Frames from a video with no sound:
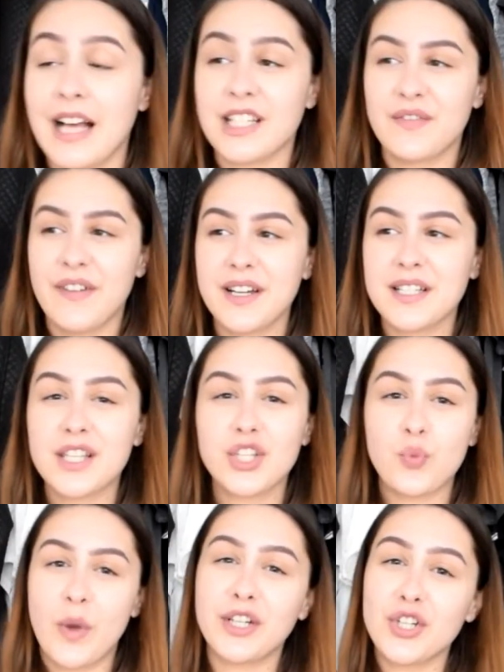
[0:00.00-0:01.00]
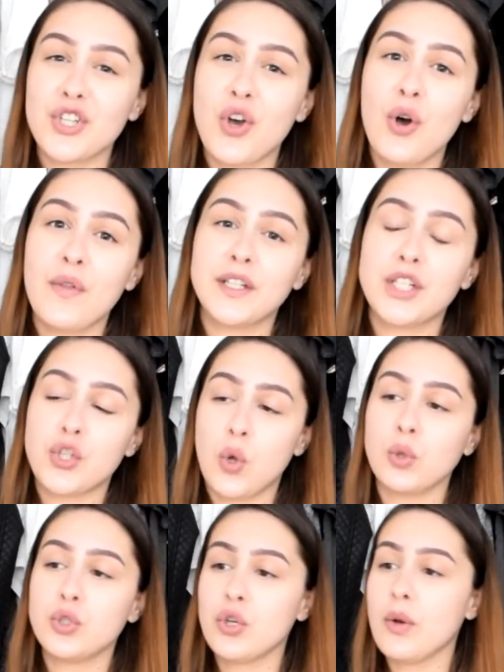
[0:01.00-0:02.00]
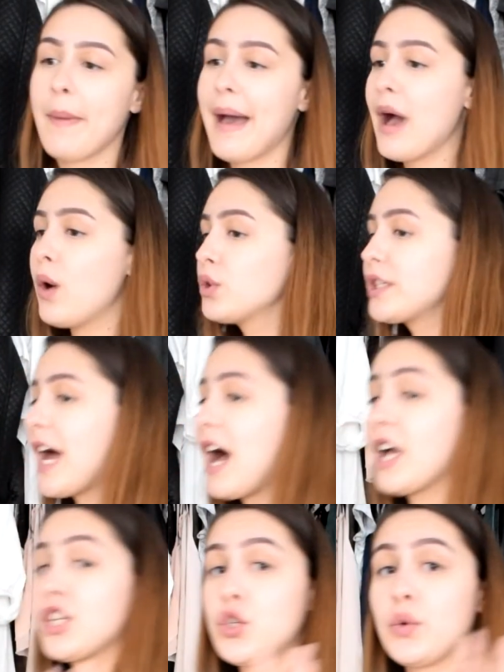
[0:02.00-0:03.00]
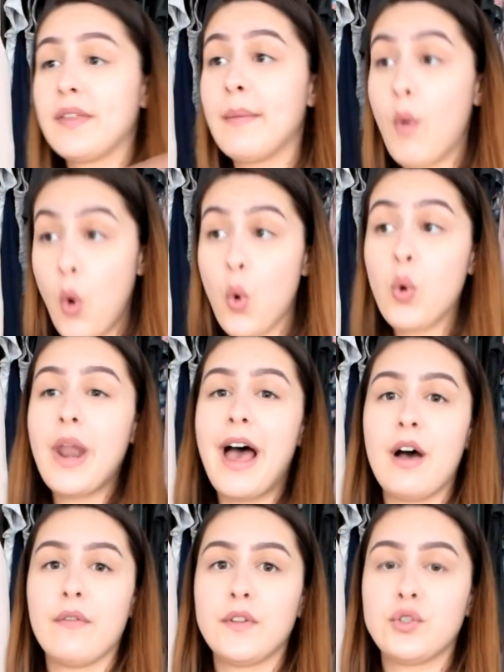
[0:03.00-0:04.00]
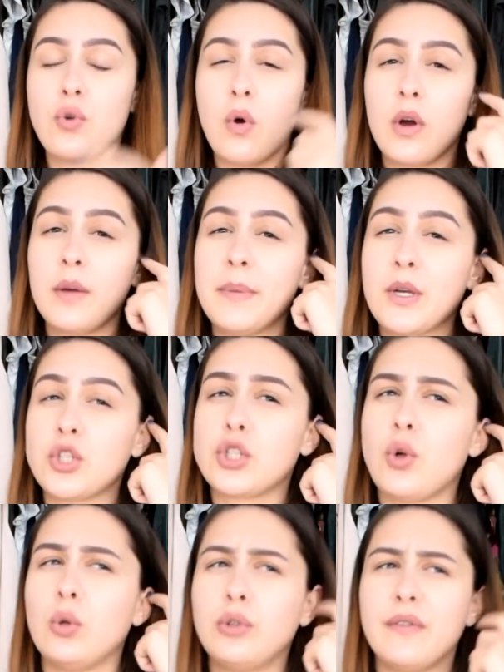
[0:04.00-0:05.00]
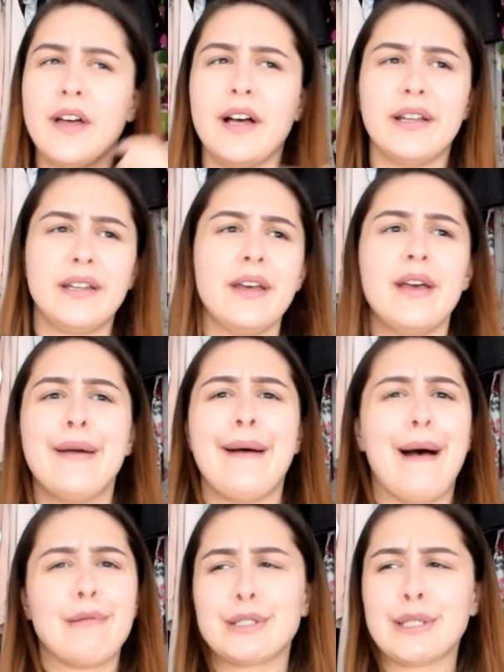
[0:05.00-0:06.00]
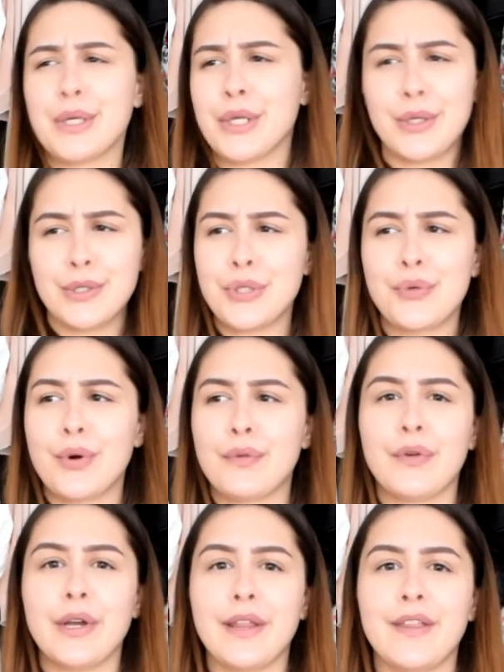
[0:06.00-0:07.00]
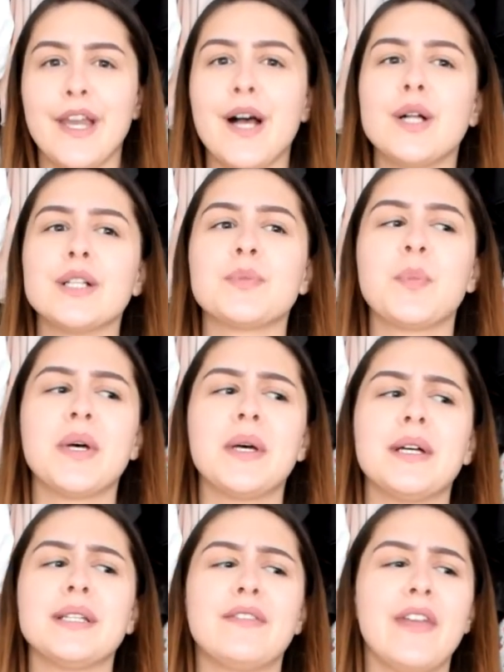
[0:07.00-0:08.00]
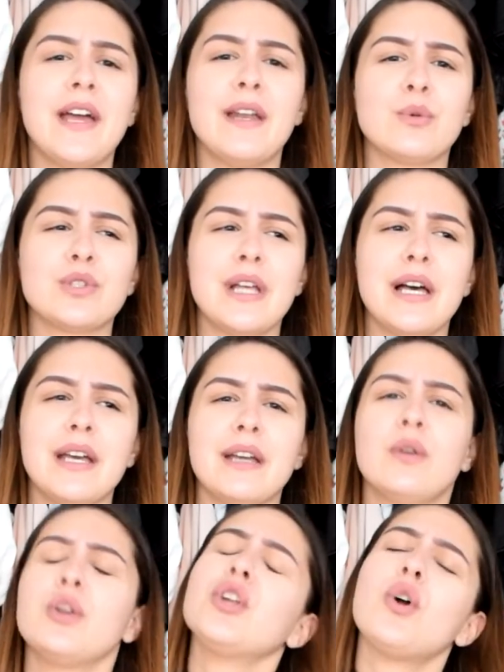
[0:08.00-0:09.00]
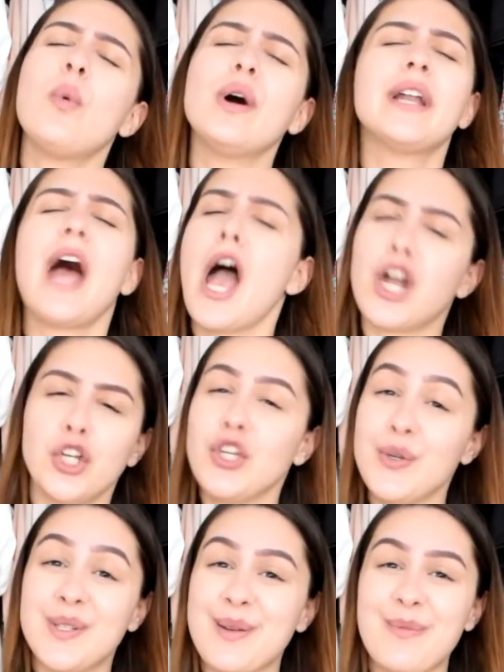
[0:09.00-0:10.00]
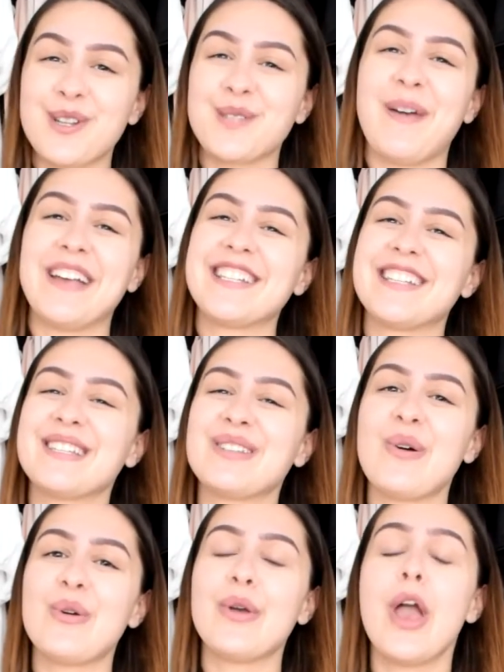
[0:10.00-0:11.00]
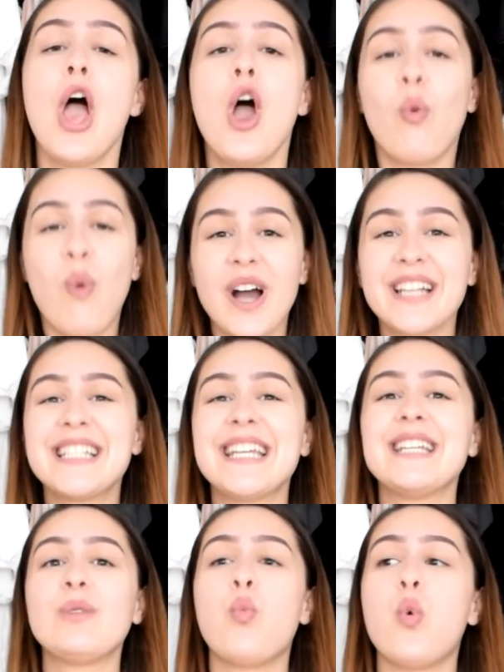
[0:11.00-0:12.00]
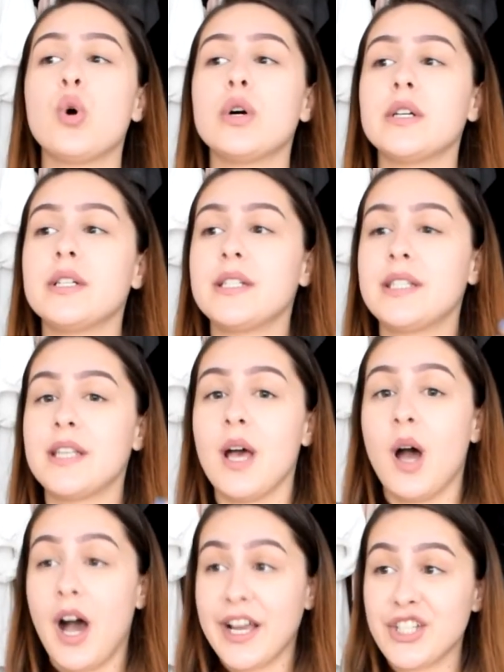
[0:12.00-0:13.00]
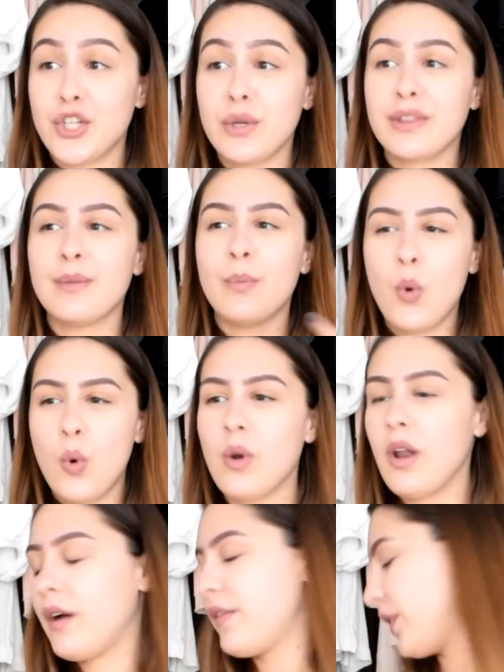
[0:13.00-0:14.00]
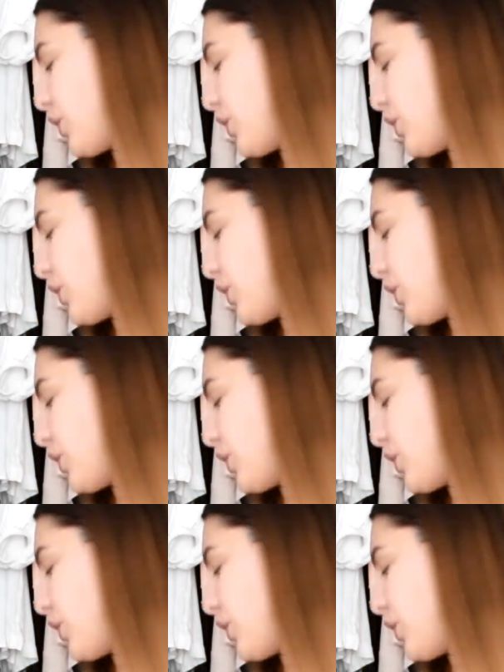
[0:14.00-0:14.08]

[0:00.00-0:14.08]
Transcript: As far as the sweaters go that I told you about, I took them all out of the drawer because I told you that I wasn't going to use the drawer for anything else, but then I was like, you know what, I could use some more space. So what I did was I took them all out of